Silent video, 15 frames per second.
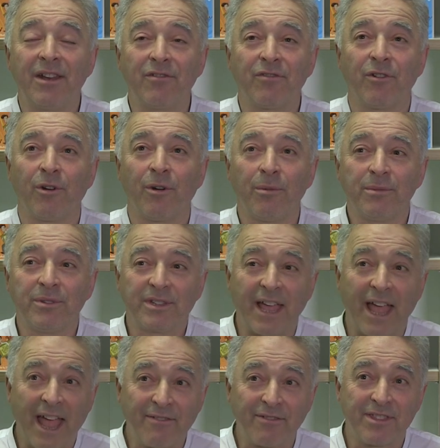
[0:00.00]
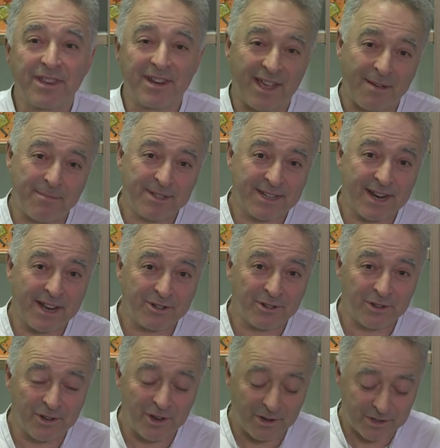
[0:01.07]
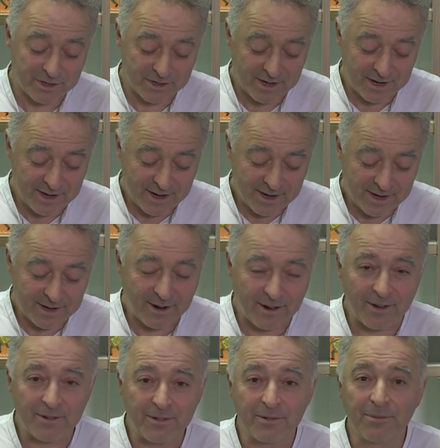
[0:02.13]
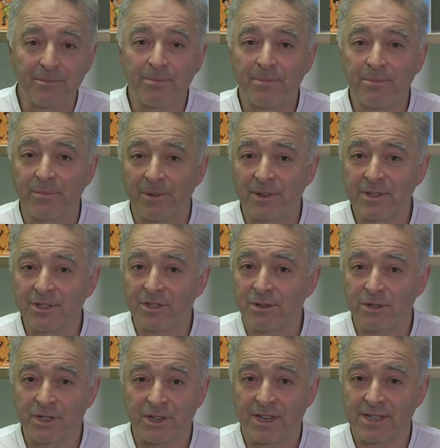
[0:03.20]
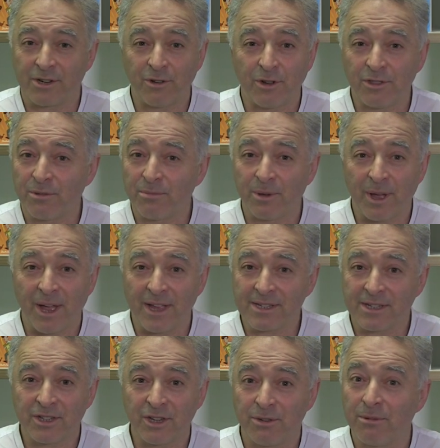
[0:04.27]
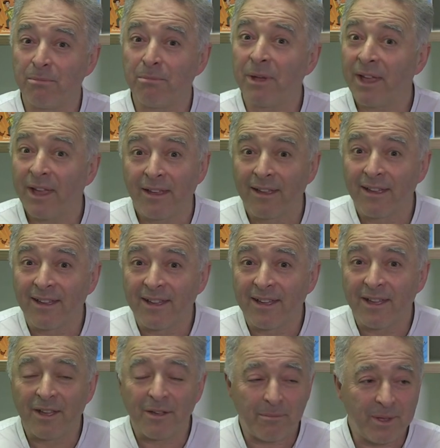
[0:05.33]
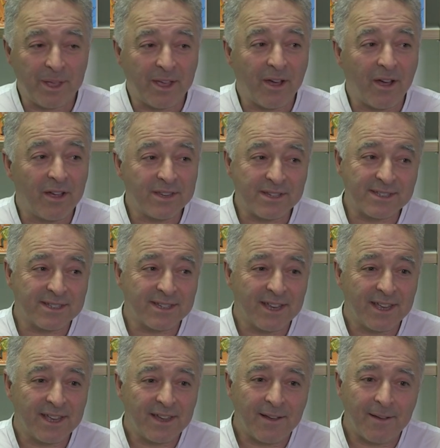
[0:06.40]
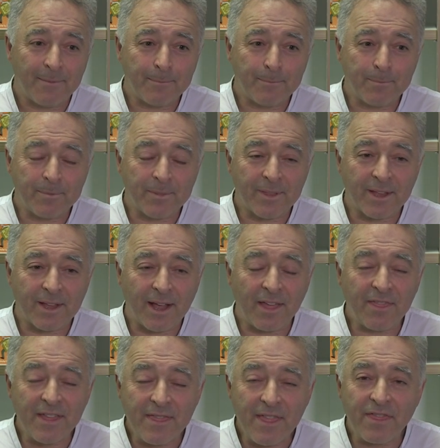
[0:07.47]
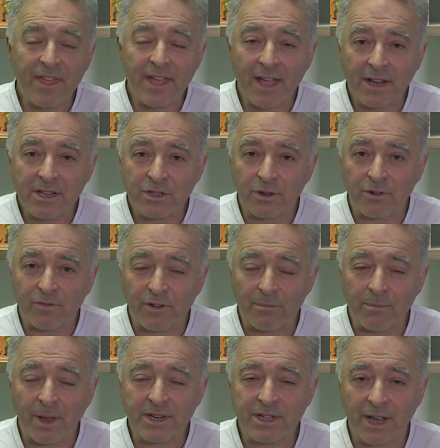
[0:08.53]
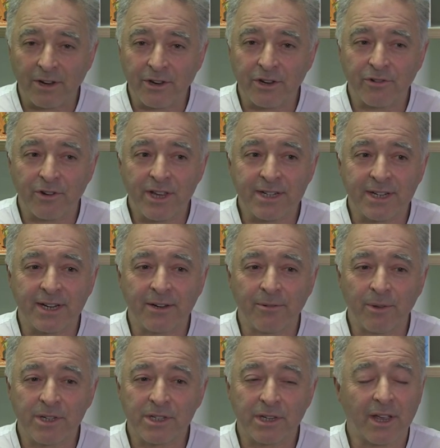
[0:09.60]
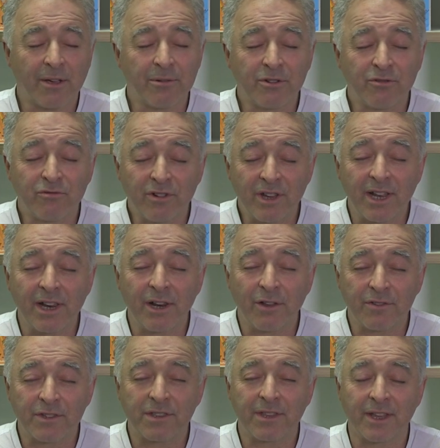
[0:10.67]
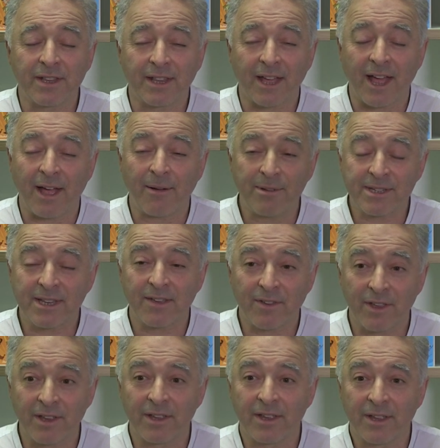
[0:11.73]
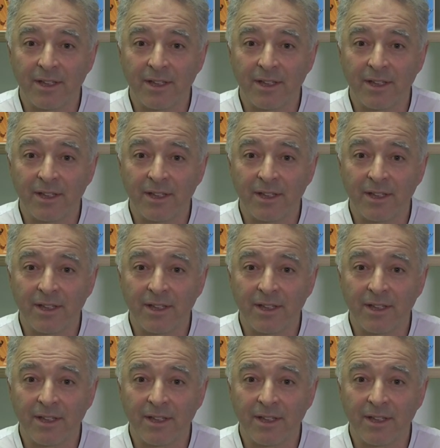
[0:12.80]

informs everything I am as an adult, not, not just as an author, but as a human being, because I think the thing I took from my childhood reading, which I would really love to think that I was giving